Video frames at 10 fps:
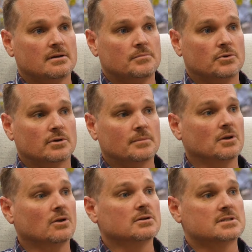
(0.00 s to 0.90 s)
Built up
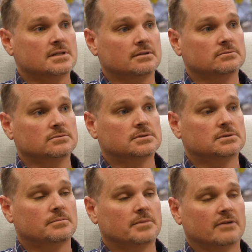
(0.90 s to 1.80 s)
a lot of
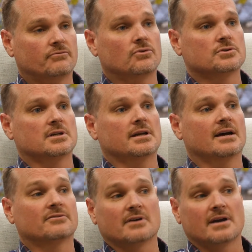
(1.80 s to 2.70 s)
skills, but unfortunately
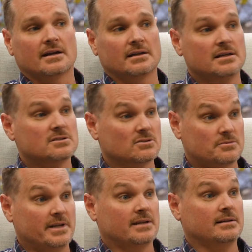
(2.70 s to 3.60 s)
after 18 years I
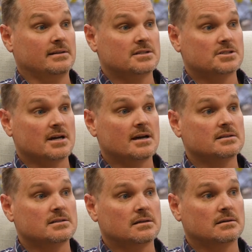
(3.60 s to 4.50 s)
was medically
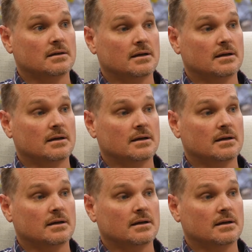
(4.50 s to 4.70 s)
discharged.